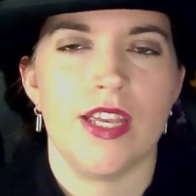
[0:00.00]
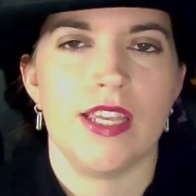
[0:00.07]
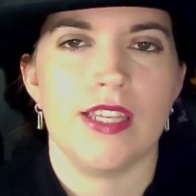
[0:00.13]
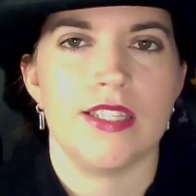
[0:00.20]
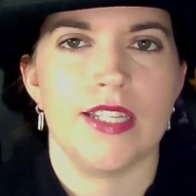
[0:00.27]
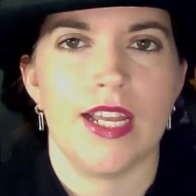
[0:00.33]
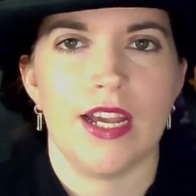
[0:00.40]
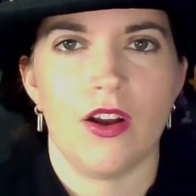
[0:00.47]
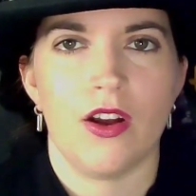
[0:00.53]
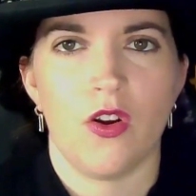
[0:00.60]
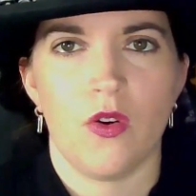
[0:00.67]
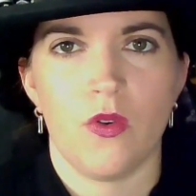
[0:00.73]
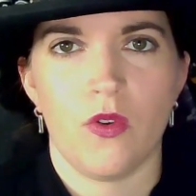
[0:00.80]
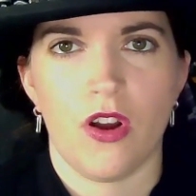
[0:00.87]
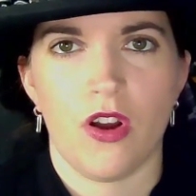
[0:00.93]
is
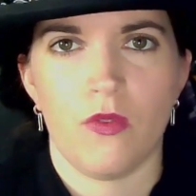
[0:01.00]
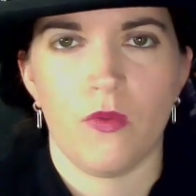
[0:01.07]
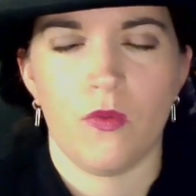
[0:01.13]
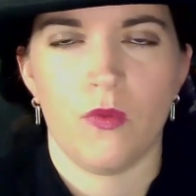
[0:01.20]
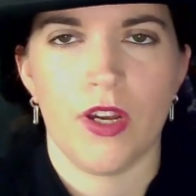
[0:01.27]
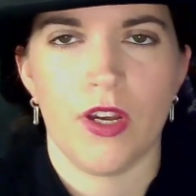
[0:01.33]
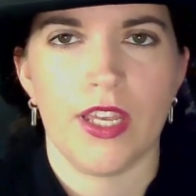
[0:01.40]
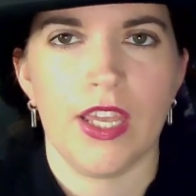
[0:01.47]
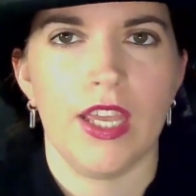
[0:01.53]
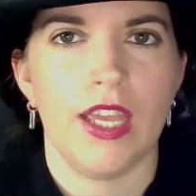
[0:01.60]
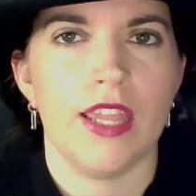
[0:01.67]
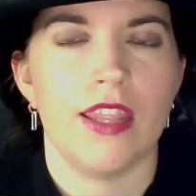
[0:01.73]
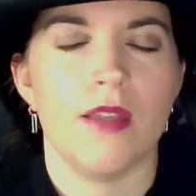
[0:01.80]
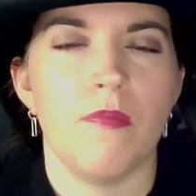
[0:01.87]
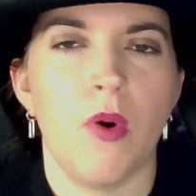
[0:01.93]
now working
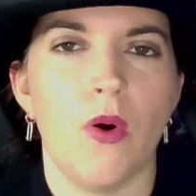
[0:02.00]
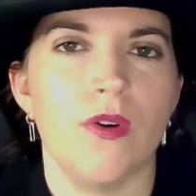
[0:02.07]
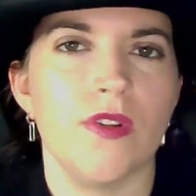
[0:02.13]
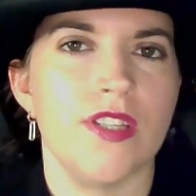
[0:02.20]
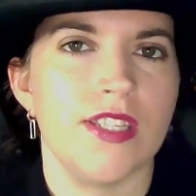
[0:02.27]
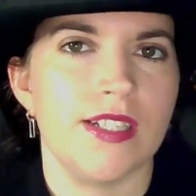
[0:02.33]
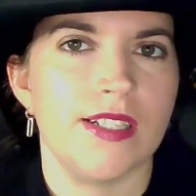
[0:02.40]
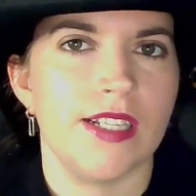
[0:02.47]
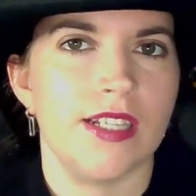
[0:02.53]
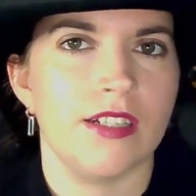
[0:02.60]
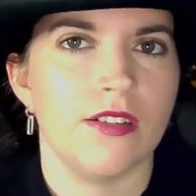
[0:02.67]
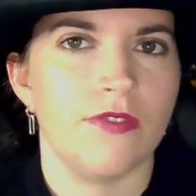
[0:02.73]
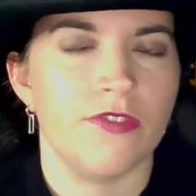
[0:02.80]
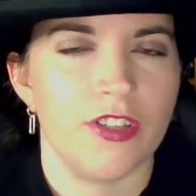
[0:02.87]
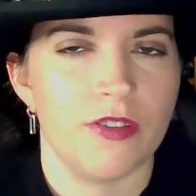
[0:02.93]
in the port city
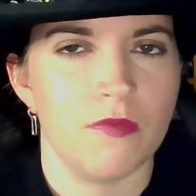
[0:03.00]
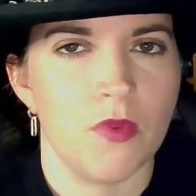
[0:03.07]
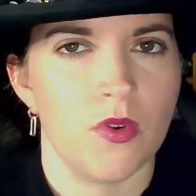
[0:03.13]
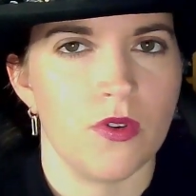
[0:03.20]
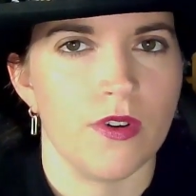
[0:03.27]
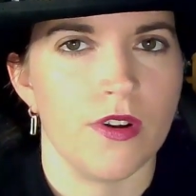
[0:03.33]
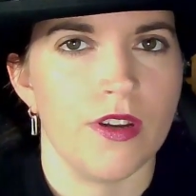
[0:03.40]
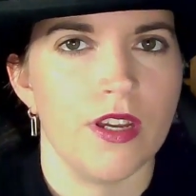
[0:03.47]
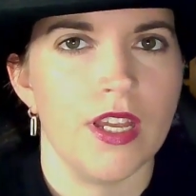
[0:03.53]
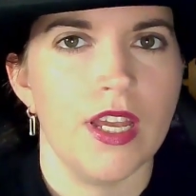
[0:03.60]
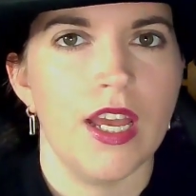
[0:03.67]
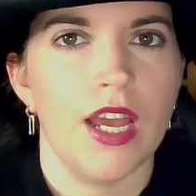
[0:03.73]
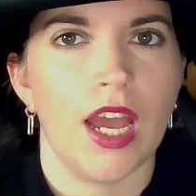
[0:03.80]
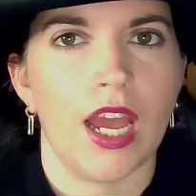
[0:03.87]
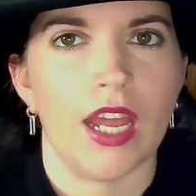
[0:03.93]
of Tamora,
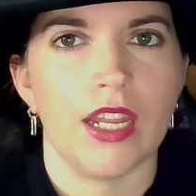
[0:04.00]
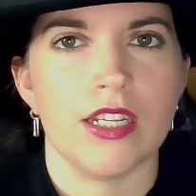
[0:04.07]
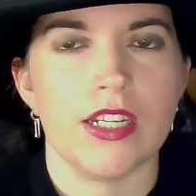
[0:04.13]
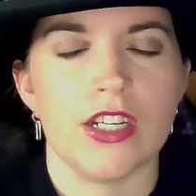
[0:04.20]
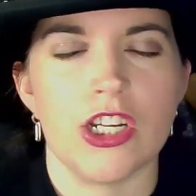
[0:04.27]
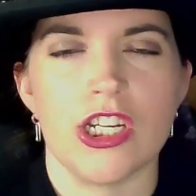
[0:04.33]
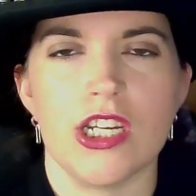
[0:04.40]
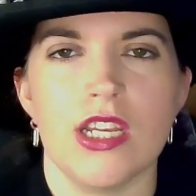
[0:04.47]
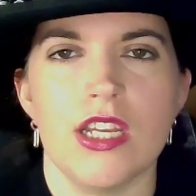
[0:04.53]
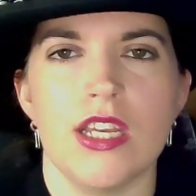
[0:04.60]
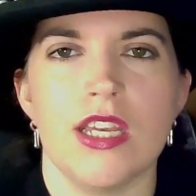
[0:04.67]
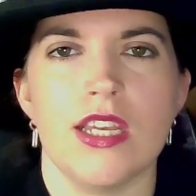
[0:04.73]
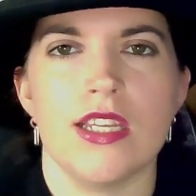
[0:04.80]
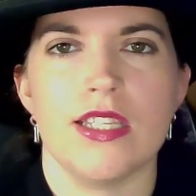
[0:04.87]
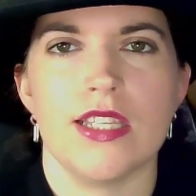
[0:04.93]
and she
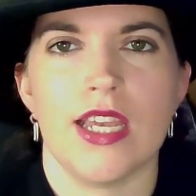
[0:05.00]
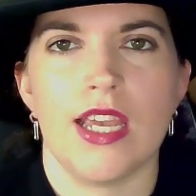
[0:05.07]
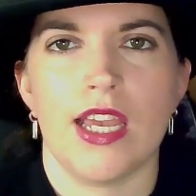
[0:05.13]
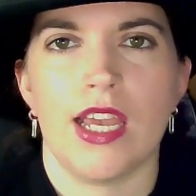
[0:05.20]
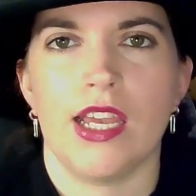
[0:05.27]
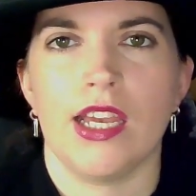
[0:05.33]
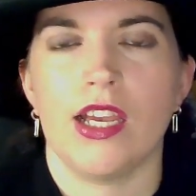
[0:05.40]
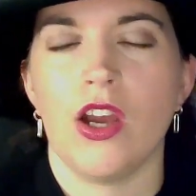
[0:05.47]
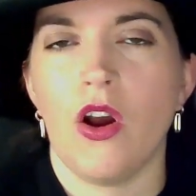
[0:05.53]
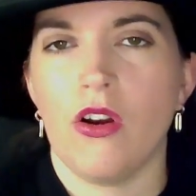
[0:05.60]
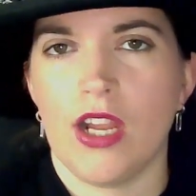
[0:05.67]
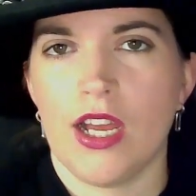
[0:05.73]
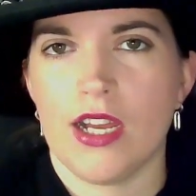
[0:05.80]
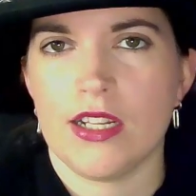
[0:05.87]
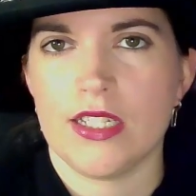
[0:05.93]
is a con
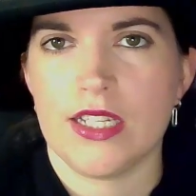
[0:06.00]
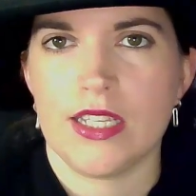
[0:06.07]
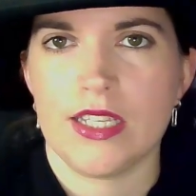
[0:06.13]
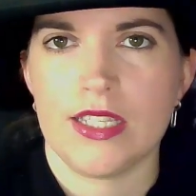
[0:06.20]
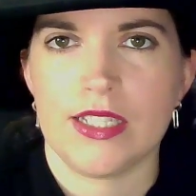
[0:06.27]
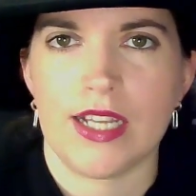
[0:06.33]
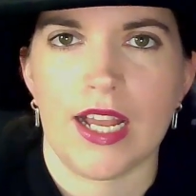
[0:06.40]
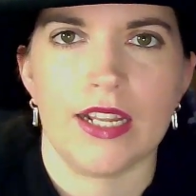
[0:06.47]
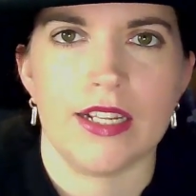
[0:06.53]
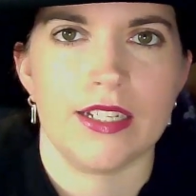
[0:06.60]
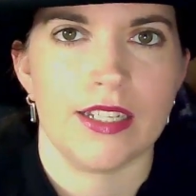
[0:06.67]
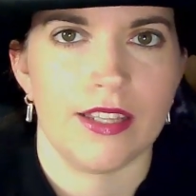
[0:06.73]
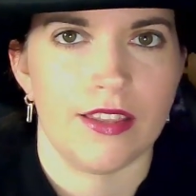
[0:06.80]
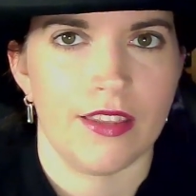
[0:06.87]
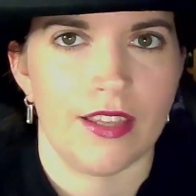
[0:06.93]
artist and
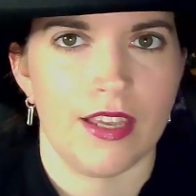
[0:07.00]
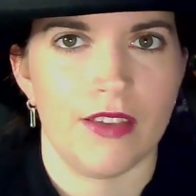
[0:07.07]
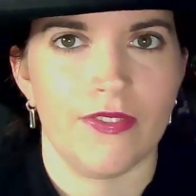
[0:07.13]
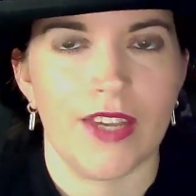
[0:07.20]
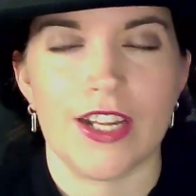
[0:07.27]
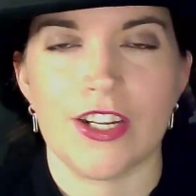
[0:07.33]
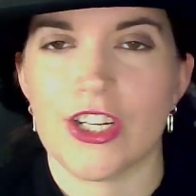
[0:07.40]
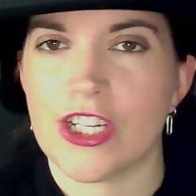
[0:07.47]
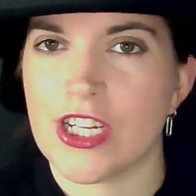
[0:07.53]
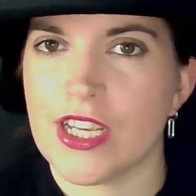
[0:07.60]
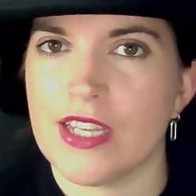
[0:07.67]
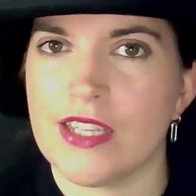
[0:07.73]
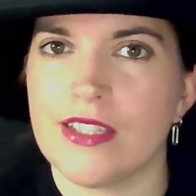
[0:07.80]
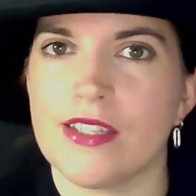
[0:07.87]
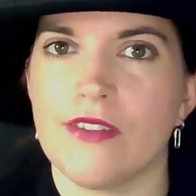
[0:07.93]
a thief, and
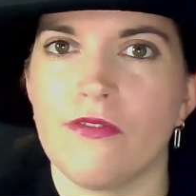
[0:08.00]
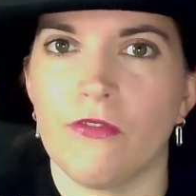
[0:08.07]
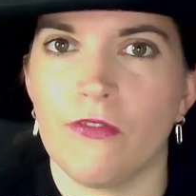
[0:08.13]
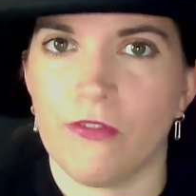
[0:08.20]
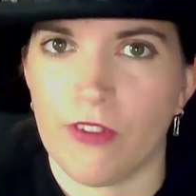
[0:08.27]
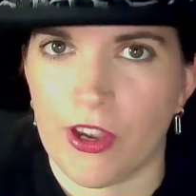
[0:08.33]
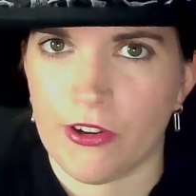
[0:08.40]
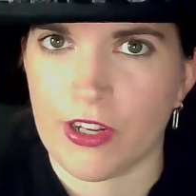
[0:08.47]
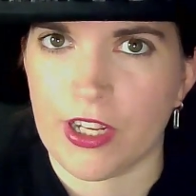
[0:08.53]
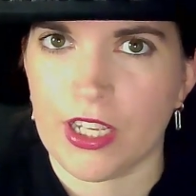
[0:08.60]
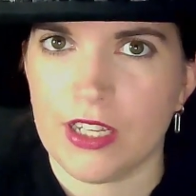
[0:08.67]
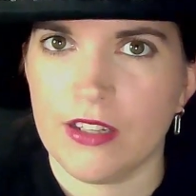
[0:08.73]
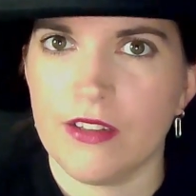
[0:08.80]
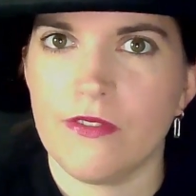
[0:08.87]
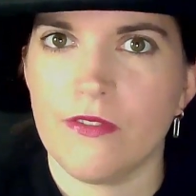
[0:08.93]
she is very,
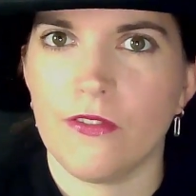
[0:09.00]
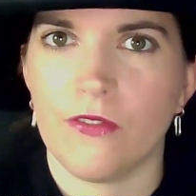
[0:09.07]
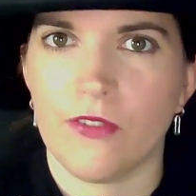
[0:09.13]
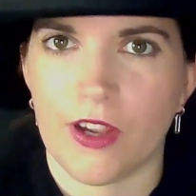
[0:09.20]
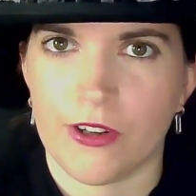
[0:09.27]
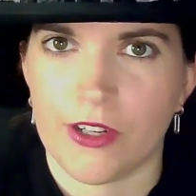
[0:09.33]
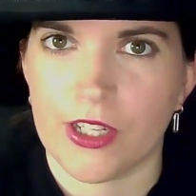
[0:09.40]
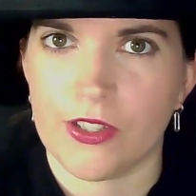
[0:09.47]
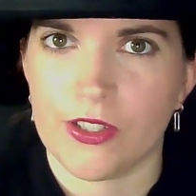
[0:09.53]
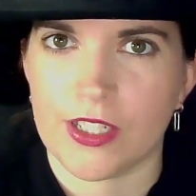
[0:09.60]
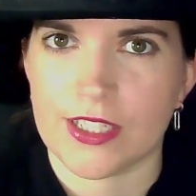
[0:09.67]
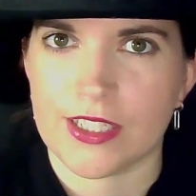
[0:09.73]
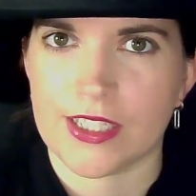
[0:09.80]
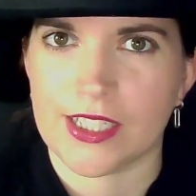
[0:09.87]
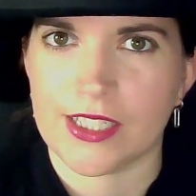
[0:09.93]
very good
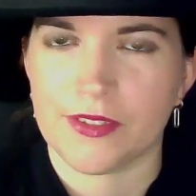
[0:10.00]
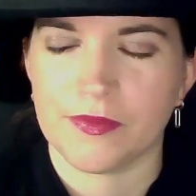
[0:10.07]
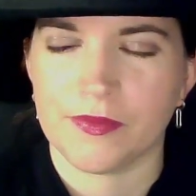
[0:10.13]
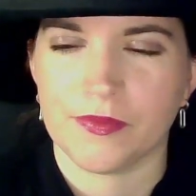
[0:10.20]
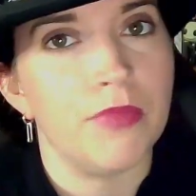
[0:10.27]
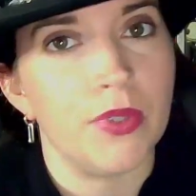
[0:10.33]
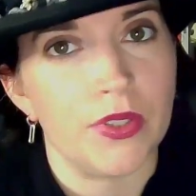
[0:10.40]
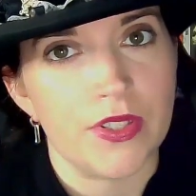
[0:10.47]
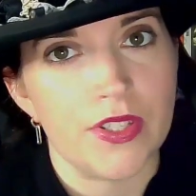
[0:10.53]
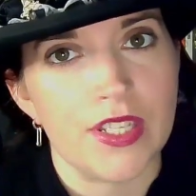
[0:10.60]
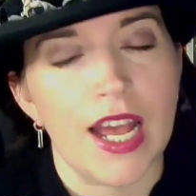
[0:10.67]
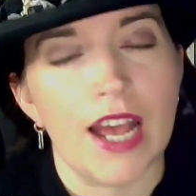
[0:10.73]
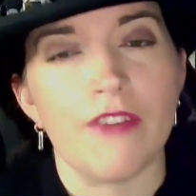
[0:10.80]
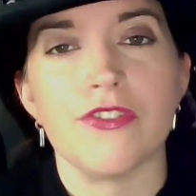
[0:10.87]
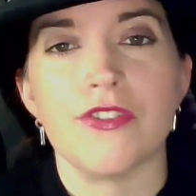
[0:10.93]
at it. But
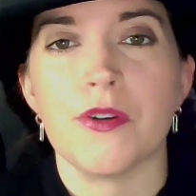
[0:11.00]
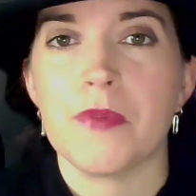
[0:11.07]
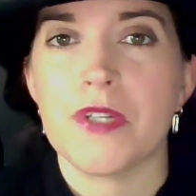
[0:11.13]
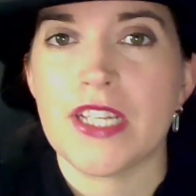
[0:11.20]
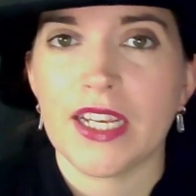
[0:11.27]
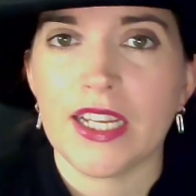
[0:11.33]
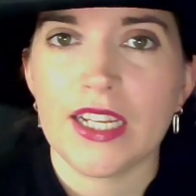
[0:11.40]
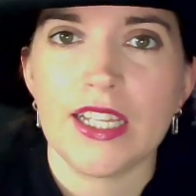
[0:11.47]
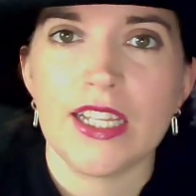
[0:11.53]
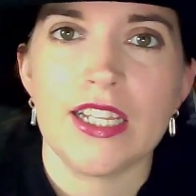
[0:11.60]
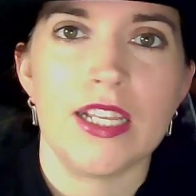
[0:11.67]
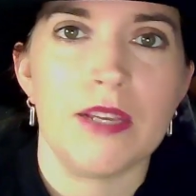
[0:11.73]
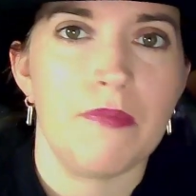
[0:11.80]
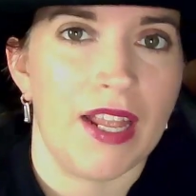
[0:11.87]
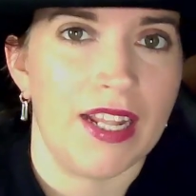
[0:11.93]
after a
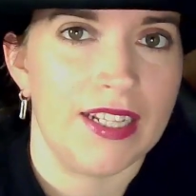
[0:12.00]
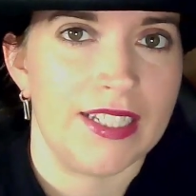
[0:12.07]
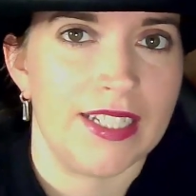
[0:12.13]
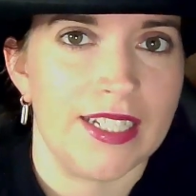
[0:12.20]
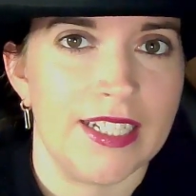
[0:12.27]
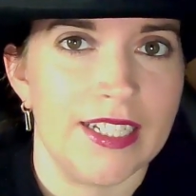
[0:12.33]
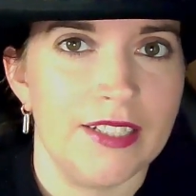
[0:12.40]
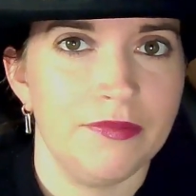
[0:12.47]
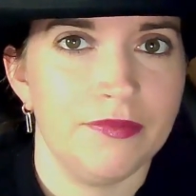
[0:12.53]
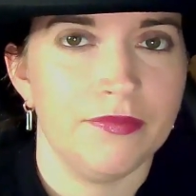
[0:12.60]
particularly bad day,